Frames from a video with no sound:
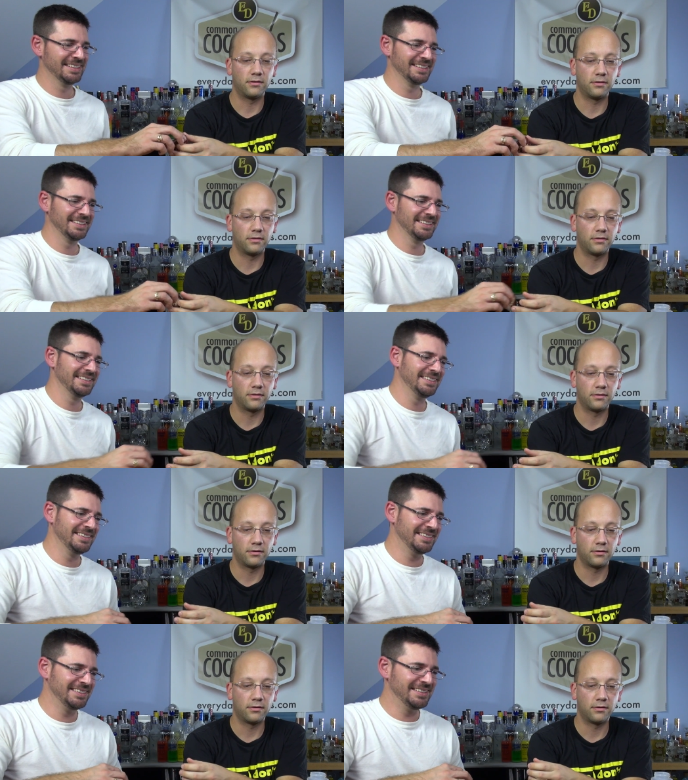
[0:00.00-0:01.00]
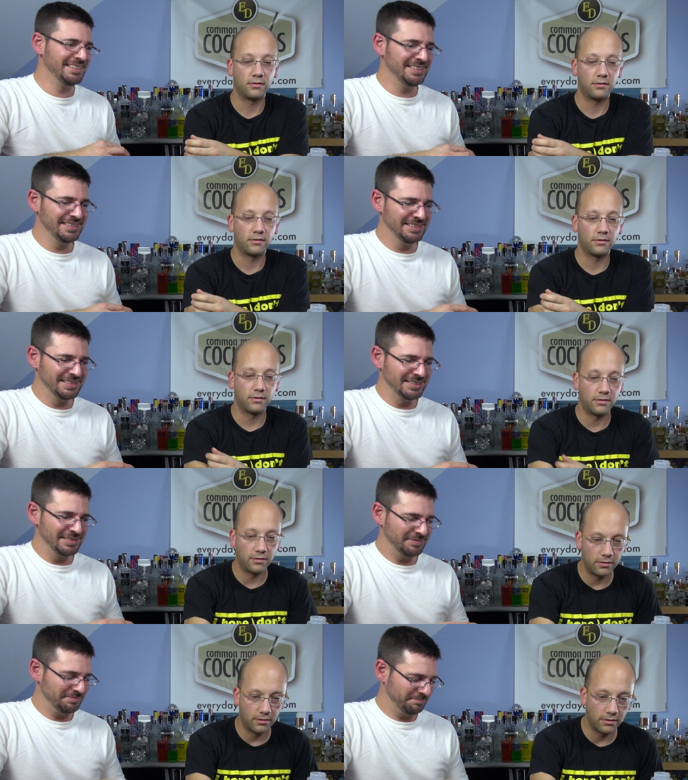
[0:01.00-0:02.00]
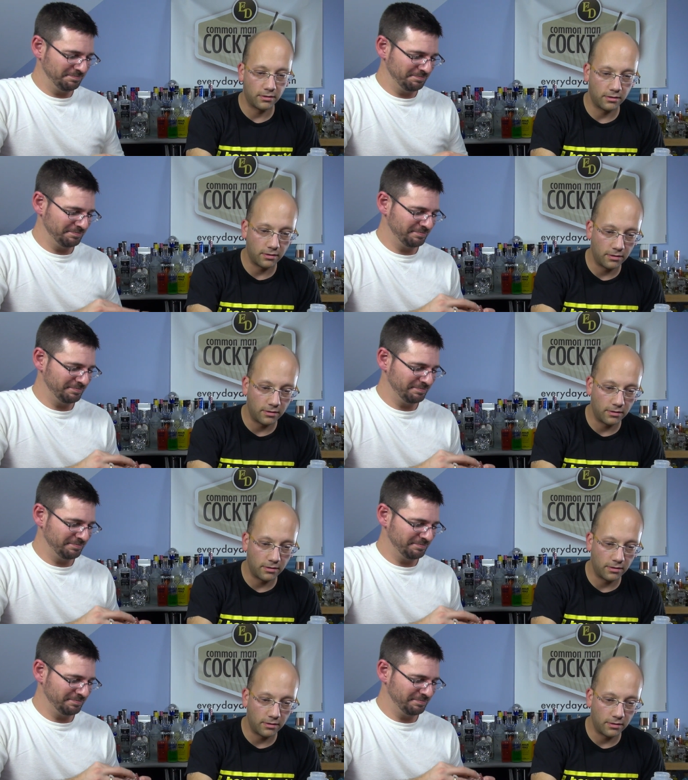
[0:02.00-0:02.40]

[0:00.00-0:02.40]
(silence)